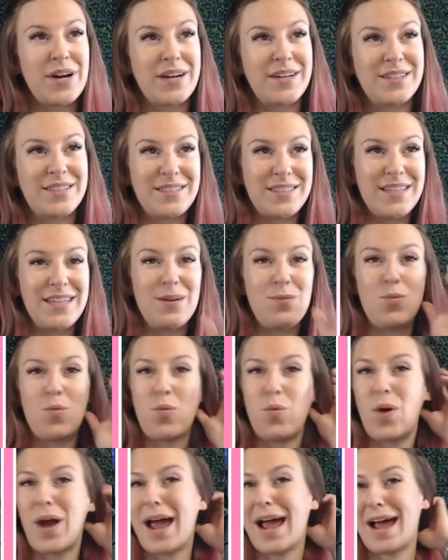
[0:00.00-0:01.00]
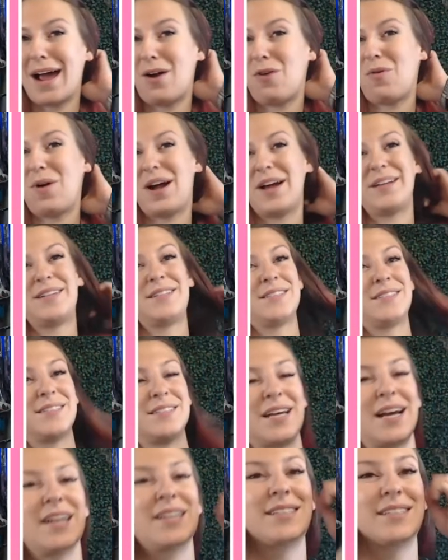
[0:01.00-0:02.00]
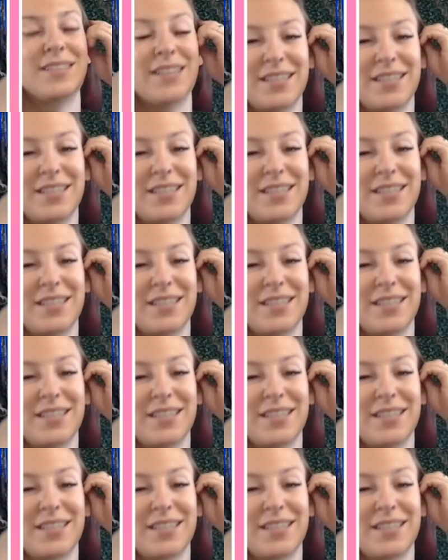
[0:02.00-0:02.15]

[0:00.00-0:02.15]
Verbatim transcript: see how I decide to lay